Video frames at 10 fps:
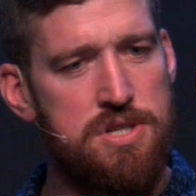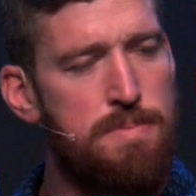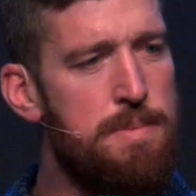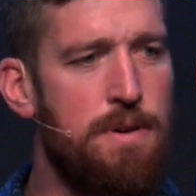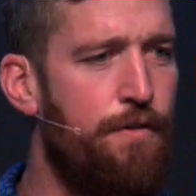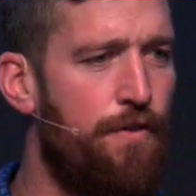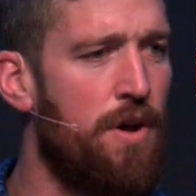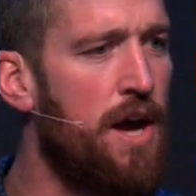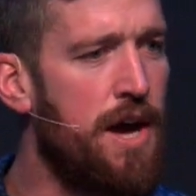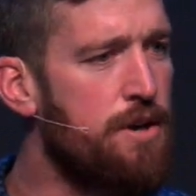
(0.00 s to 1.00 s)
to maybe to
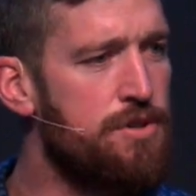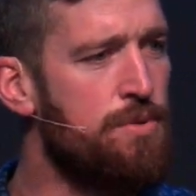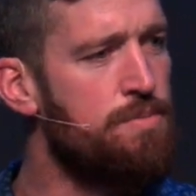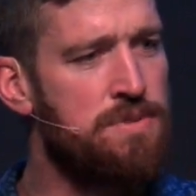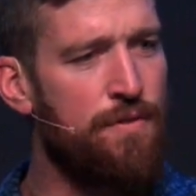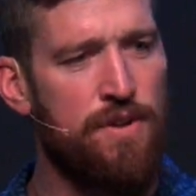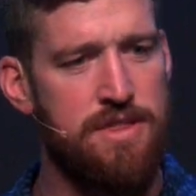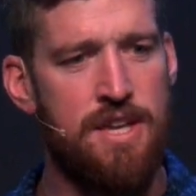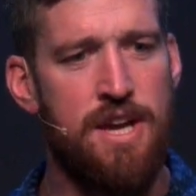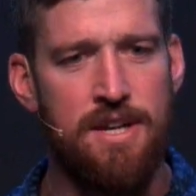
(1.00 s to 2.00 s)
fly or do different
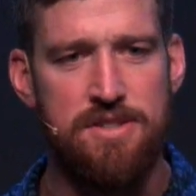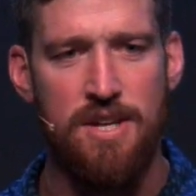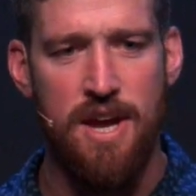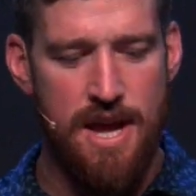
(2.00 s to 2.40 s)
things.